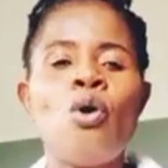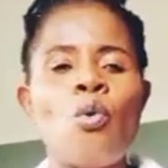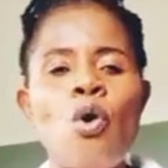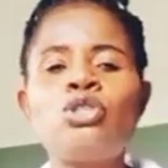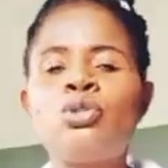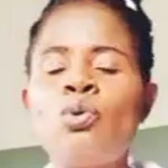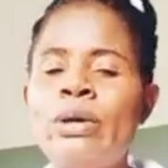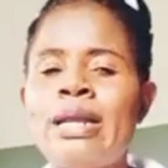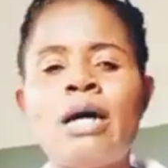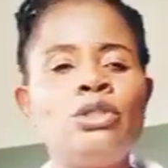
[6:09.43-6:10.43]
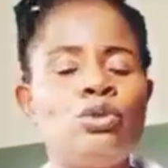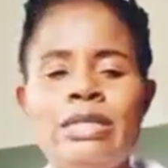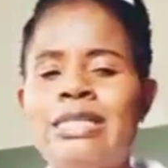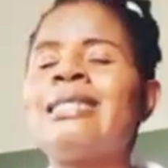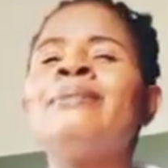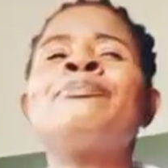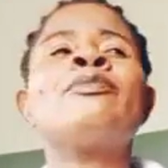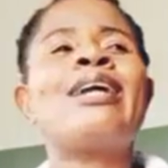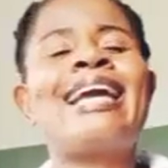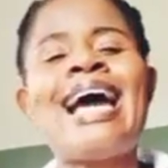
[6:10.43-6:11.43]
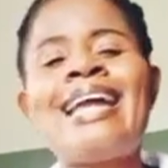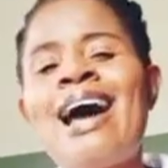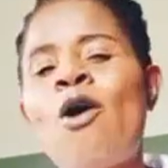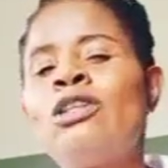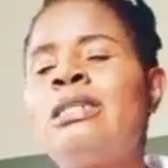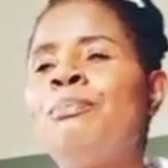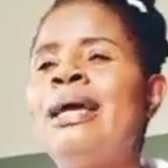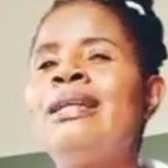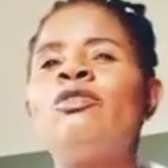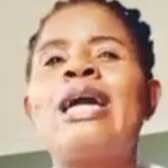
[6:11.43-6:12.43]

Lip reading: what you will now do is gather all the belief.